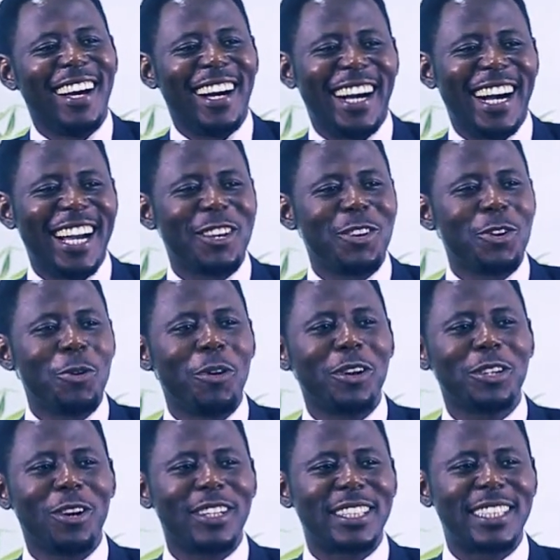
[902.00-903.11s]
And you know what
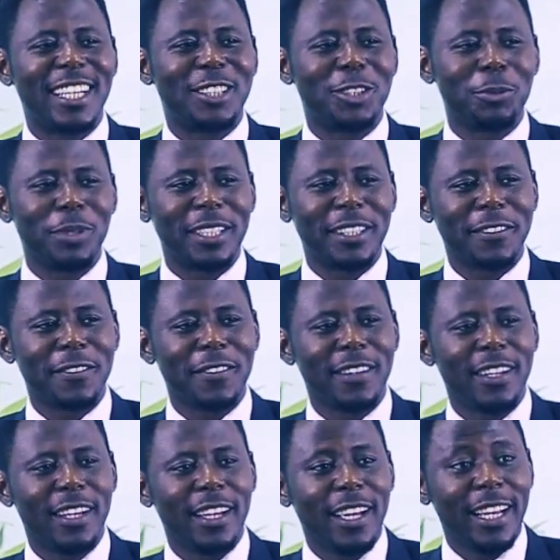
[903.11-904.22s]
God said to me?
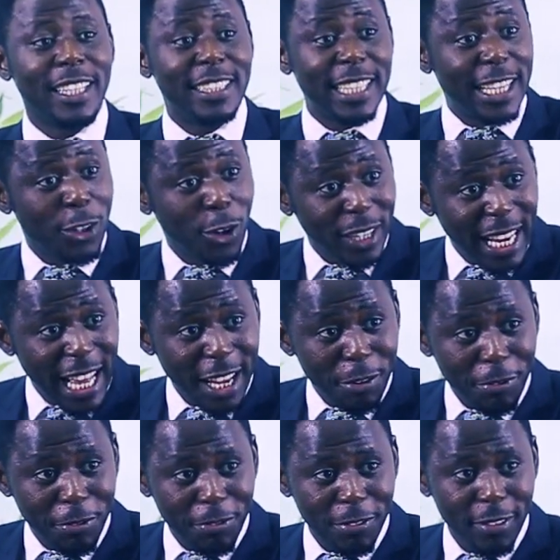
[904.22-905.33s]
He said, your
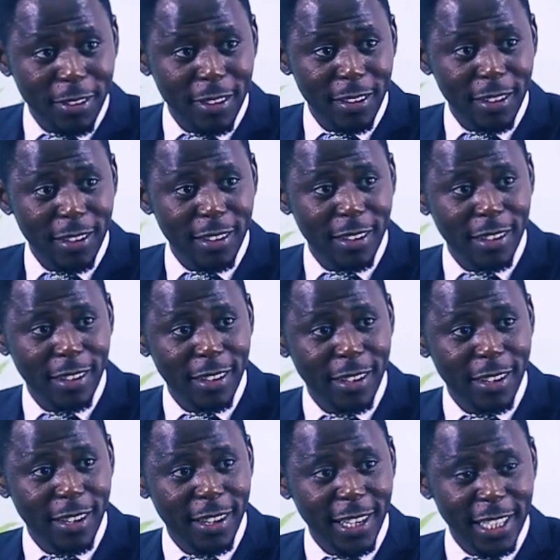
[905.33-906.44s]
life
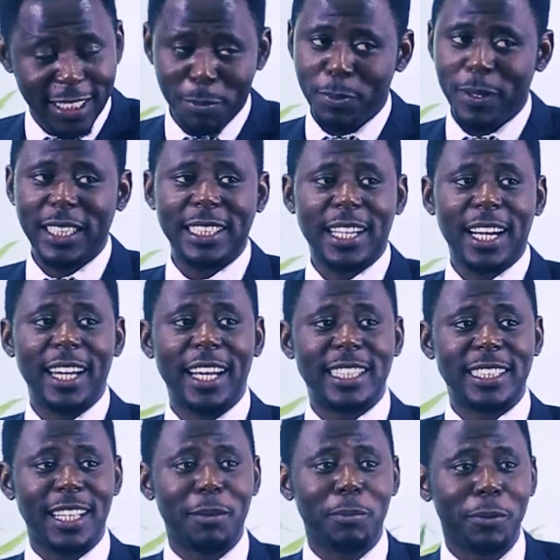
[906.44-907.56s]
is a practical
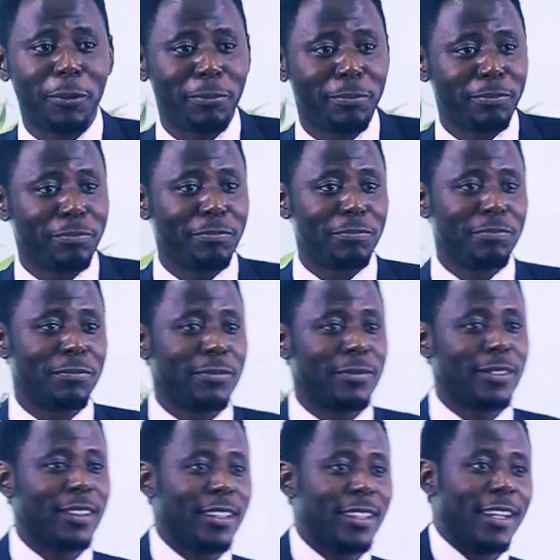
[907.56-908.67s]
example.
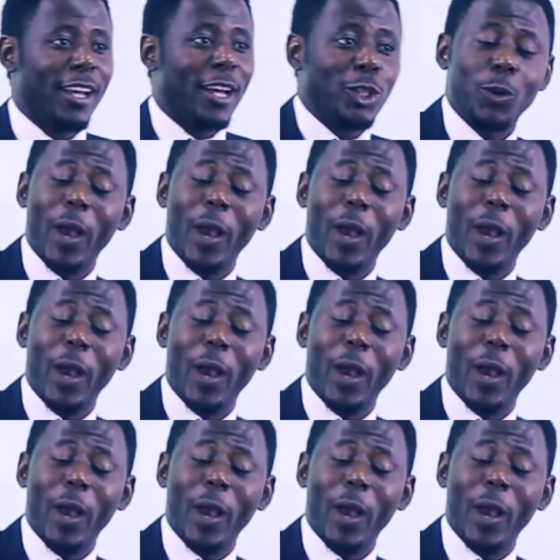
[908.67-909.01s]
So